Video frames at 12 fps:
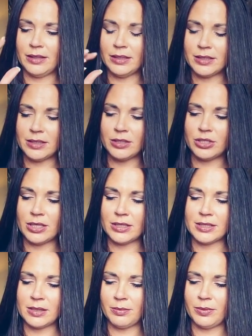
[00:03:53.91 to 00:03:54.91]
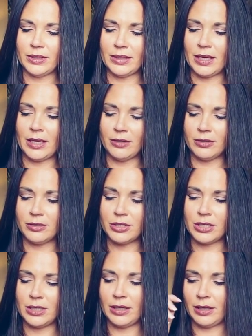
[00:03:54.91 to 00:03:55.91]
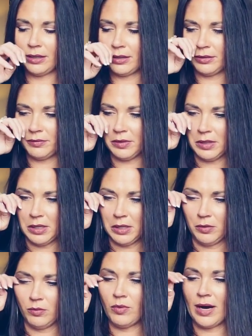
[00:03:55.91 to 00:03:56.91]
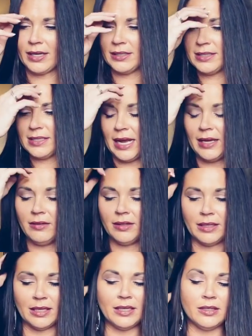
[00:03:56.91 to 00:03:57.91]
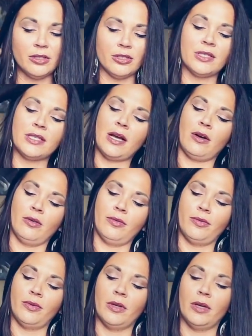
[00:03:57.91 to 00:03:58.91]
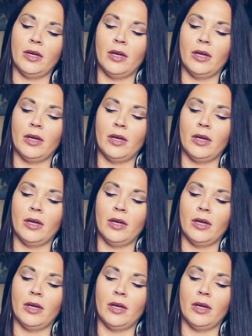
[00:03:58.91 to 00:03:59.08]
this is just simply the energy of reconciling in yourself